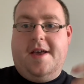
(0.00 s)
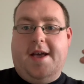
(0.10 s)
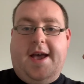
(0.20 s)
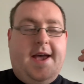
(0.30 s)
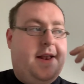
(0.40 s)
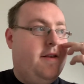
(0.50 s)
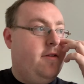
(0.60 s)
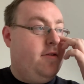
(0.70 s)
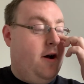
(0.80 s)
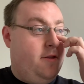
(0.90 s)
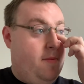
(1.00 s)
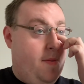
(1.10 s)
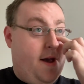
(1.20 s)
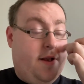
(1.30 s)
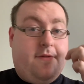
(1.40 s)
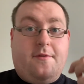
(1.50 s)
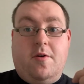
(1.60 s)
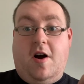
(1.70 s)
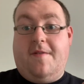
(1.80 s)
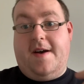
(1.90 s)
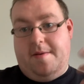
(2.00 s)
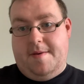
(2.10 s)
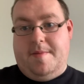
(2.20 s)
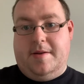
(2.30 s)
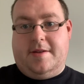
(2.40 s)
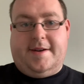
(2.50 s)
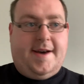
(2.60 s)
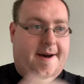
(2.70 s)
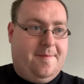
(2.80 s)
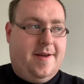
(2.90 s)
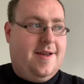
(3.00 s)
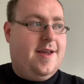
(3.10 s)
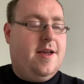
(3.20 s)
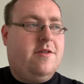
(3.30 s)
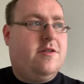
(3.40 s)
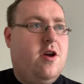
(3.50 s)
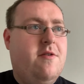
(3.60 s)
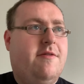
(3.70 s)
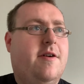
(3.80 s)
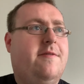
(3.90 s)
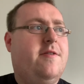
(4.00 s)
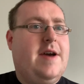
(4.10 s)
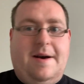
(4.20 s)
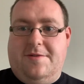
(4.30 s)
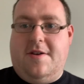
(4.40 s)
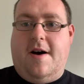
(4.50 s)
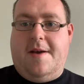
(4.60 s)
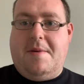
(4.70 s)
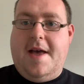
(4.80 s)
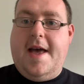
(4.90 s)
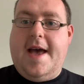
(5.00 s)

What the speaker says: and starting to prepare for a family member to come just over a few hours time.